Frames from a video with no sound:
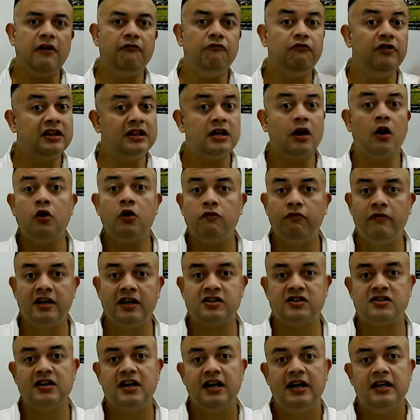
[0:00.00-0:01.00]
Without
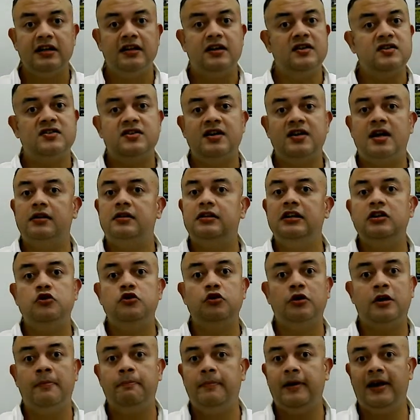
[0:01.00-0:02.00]
which there is nothing
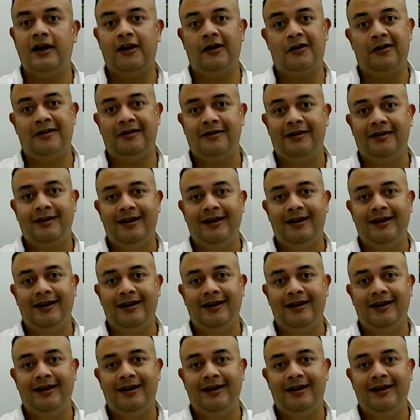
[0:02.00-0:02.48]
to compare.